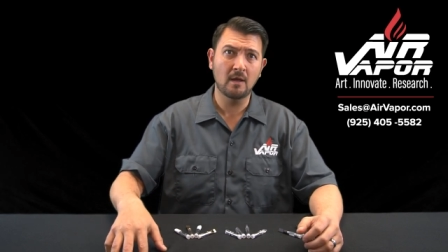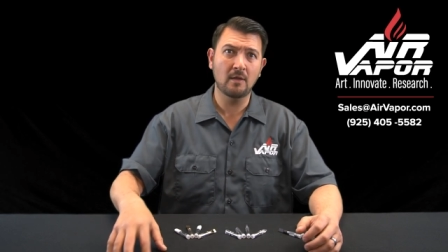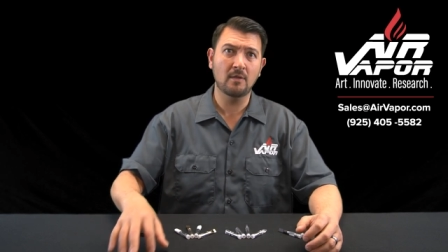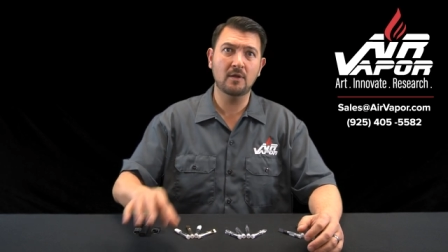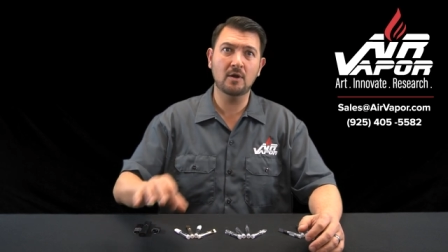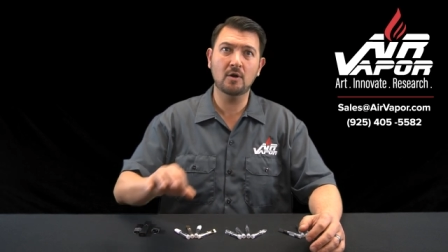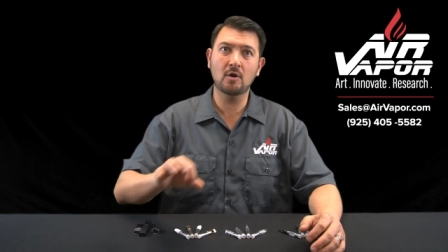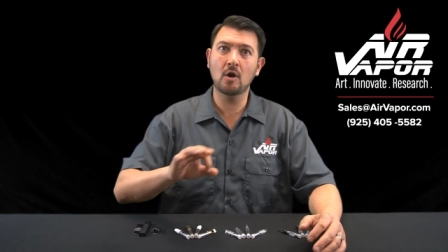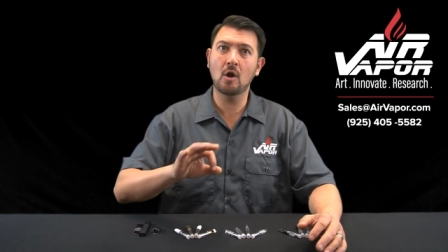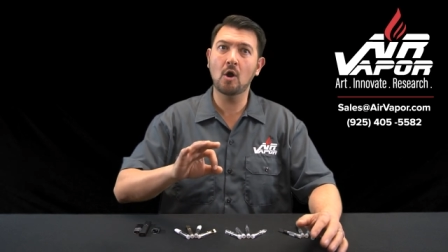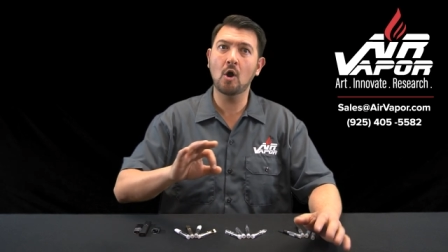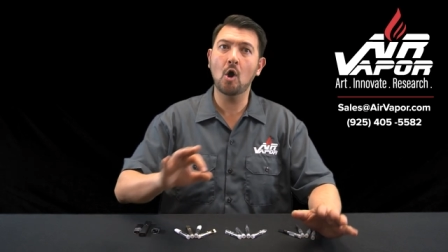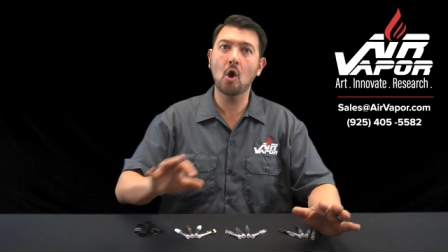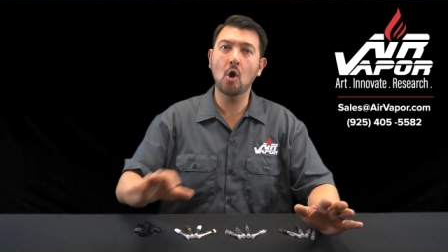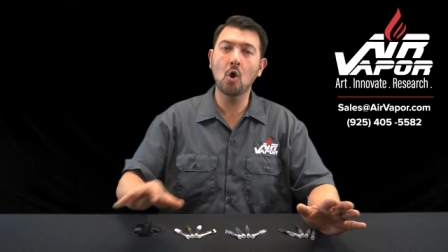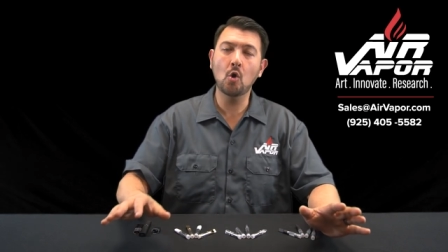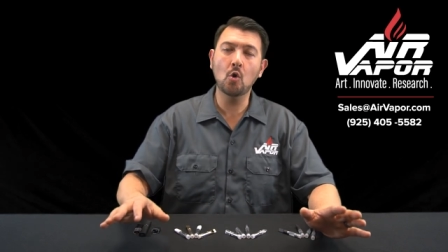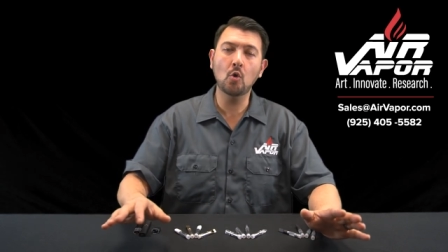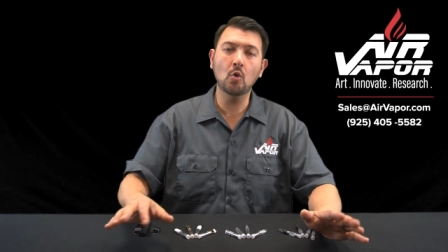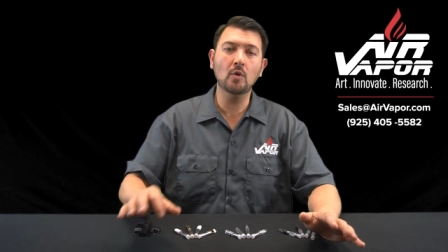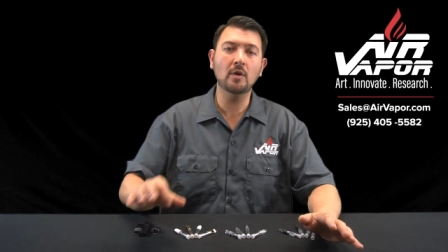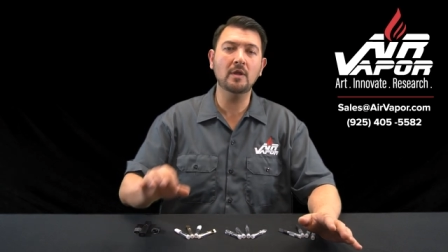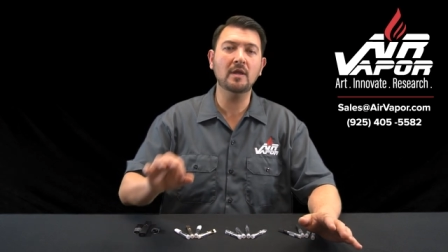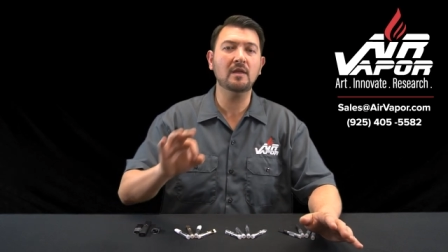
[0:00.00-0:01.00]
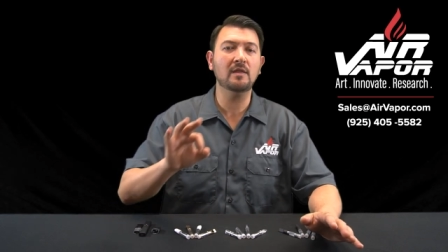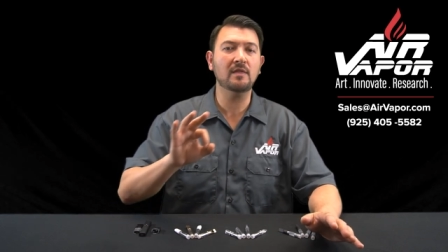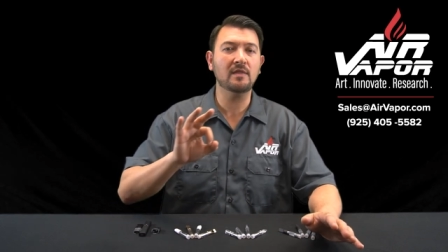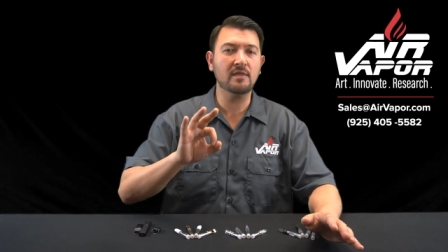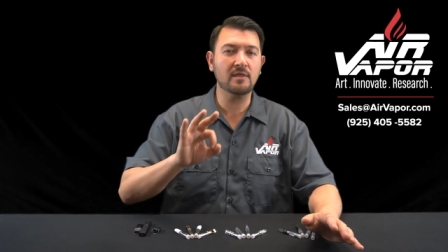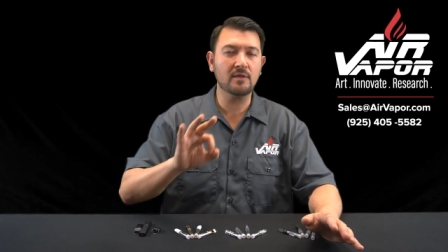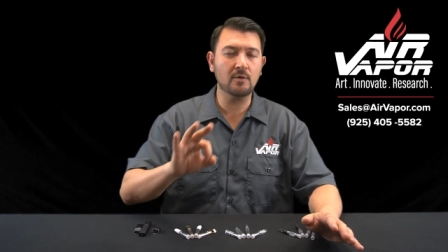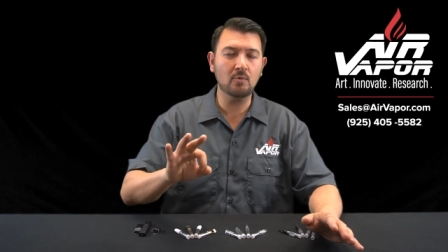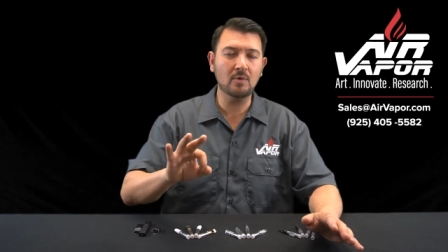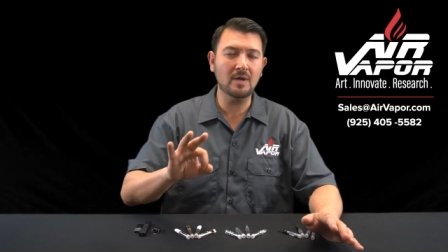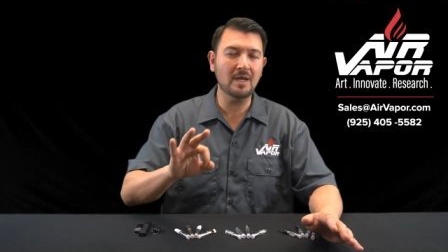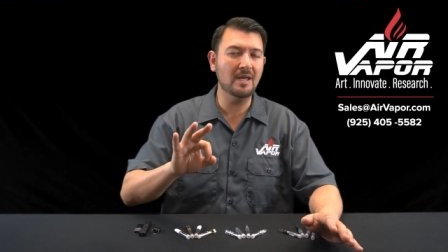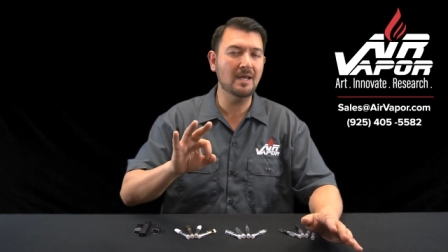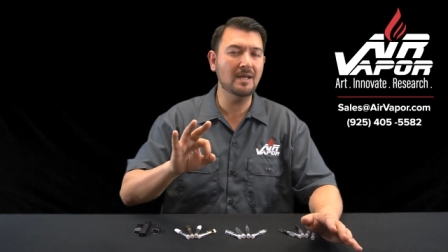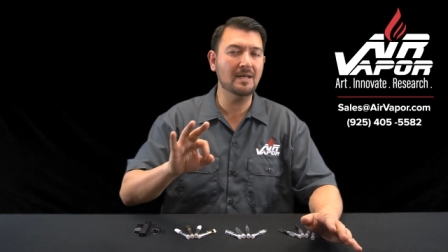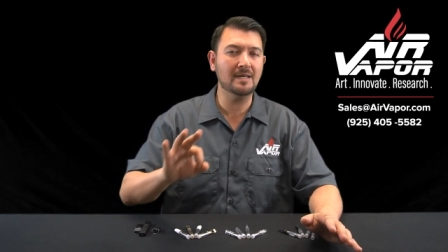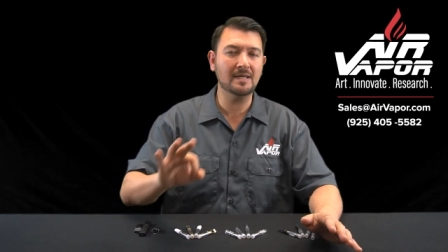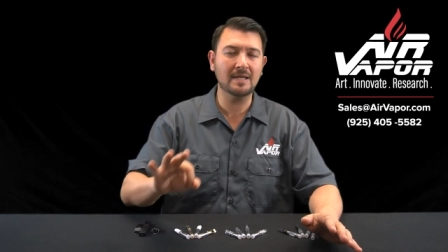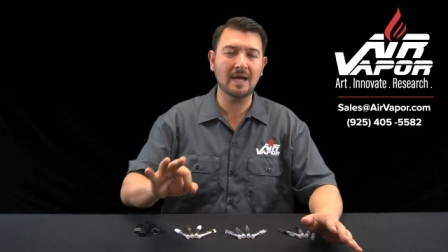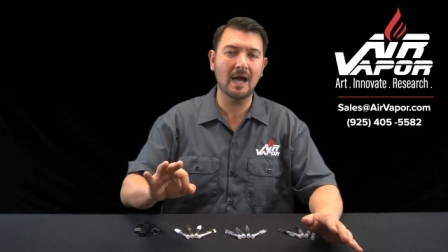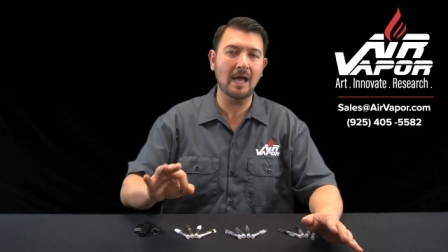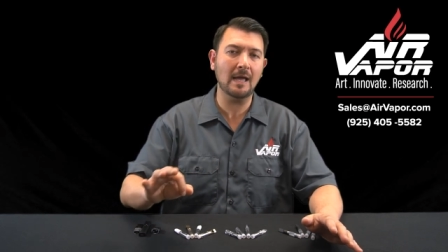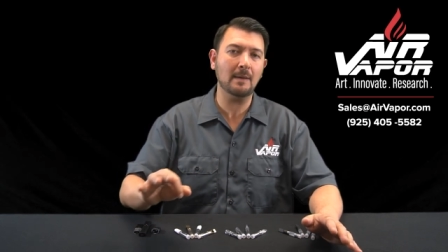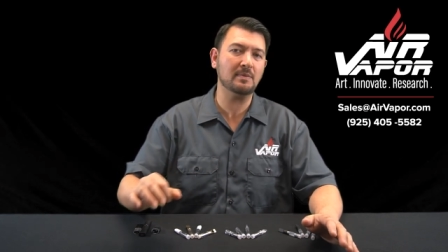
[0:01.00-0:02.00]
There are only three
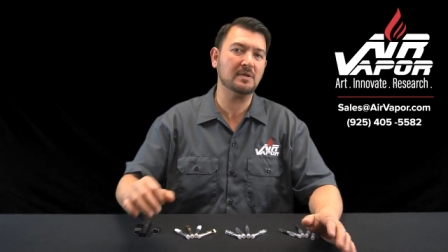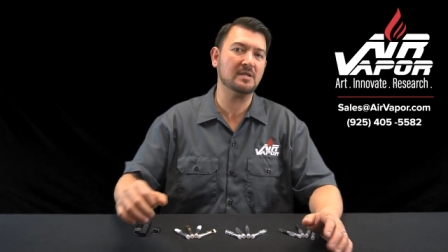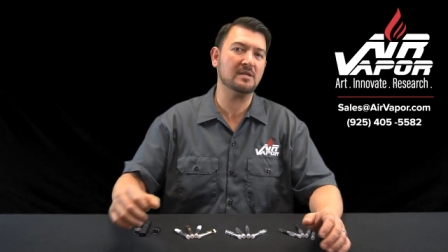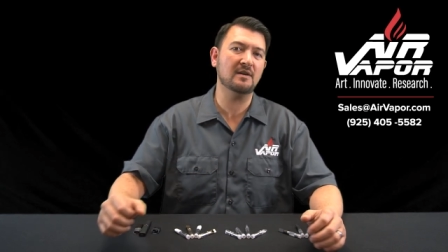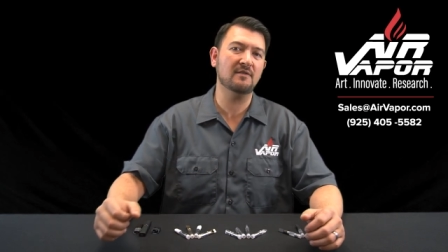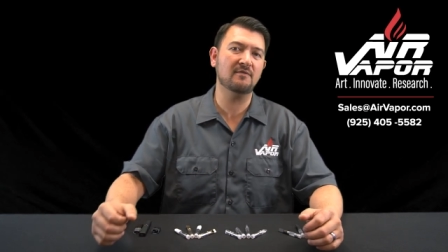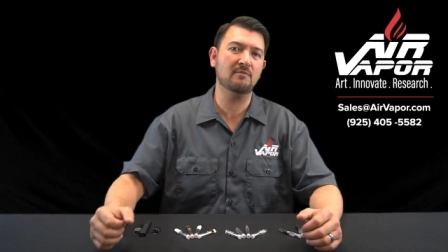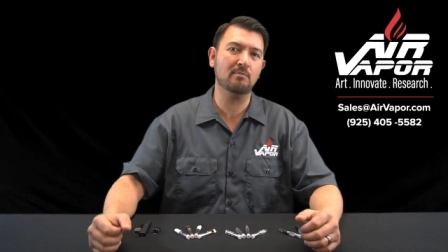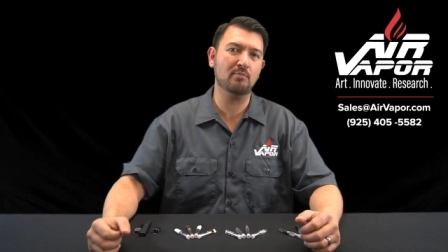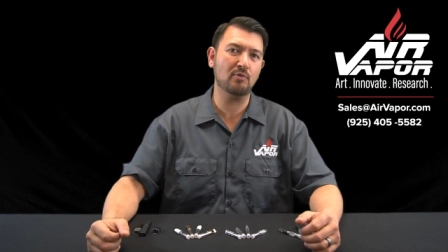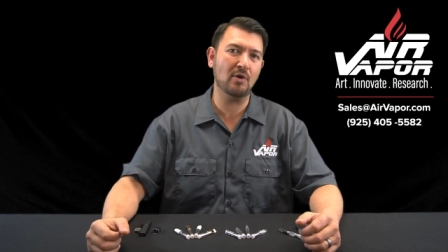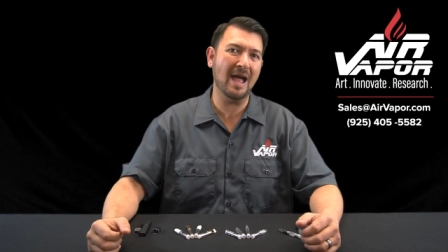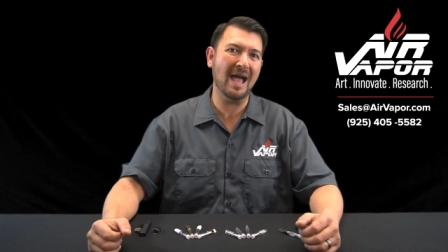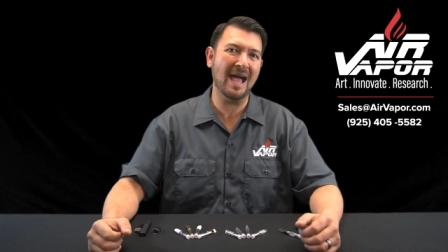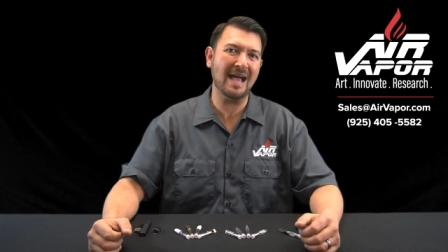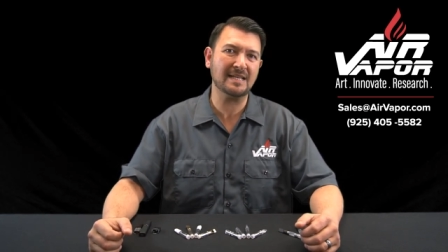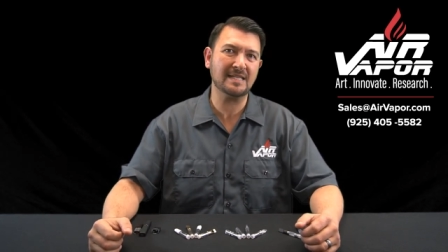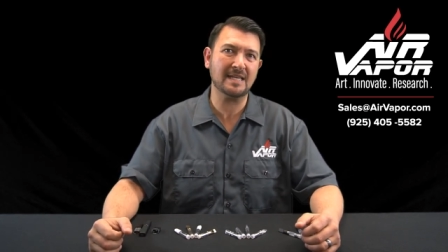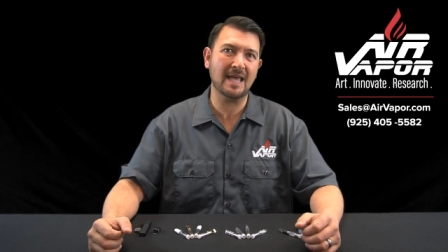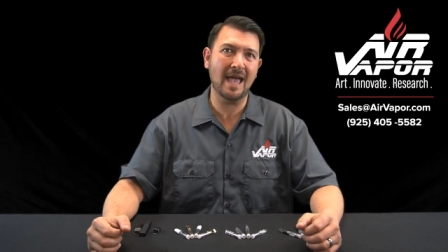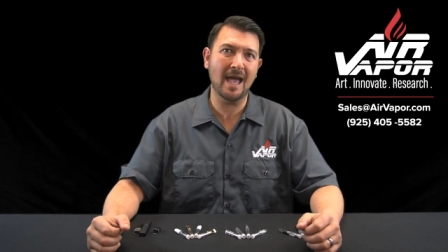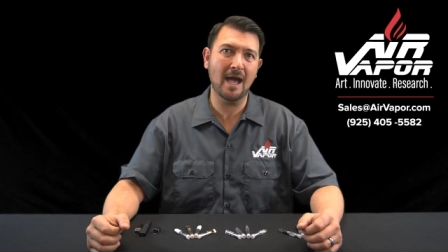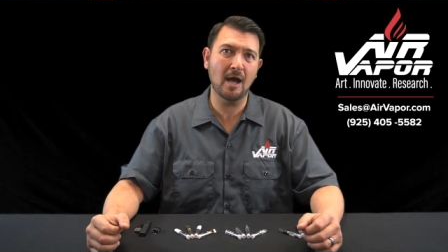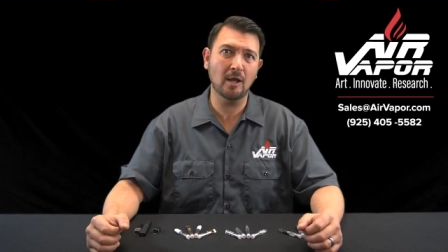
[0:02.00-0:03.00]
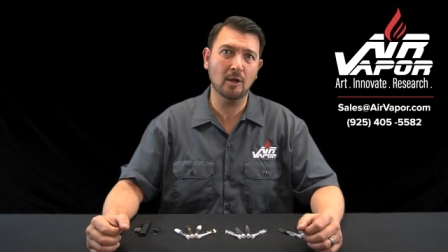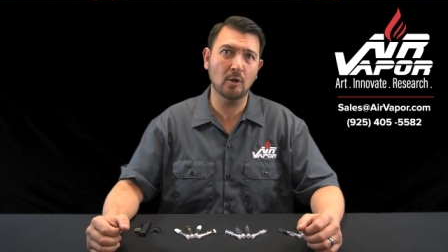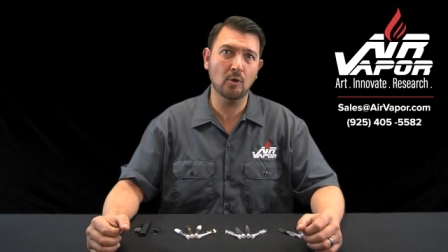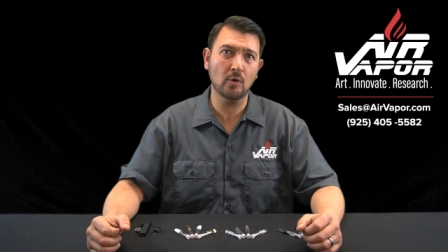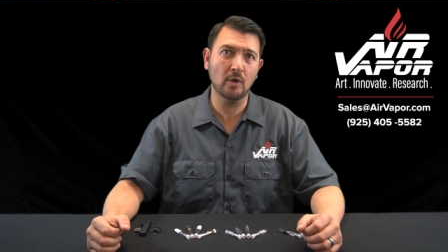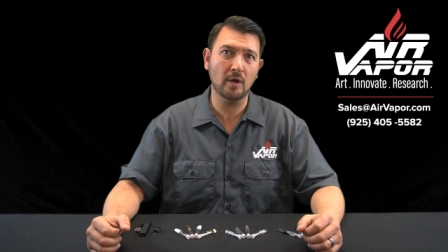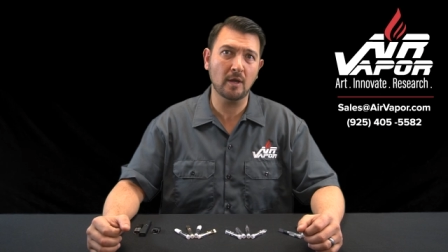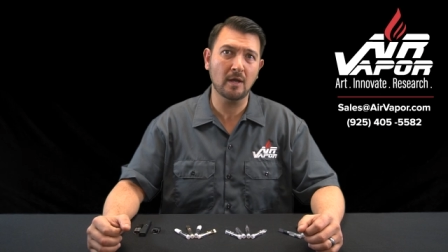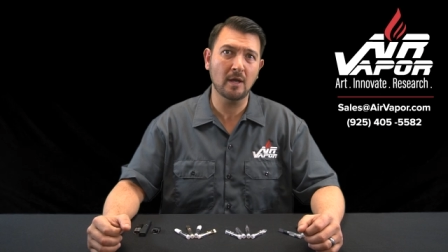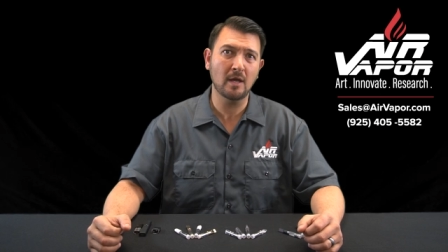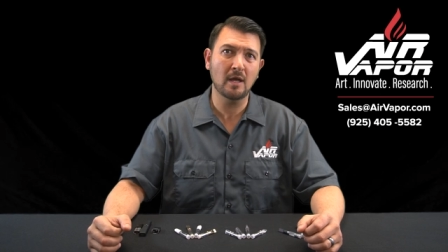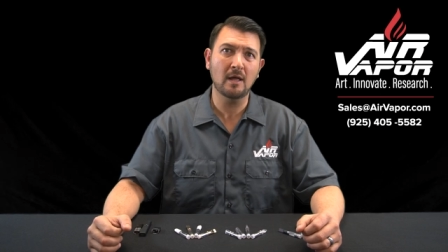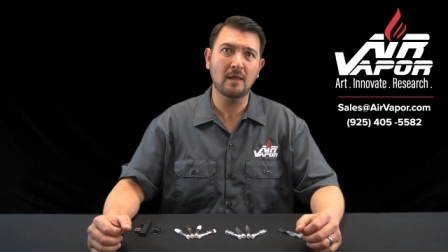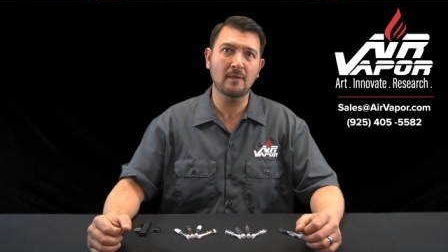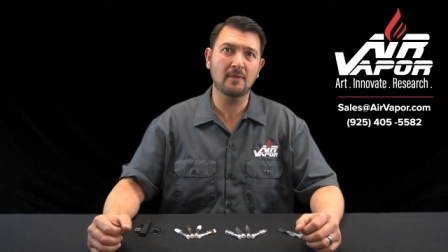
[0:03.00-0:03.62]
types of brass alloy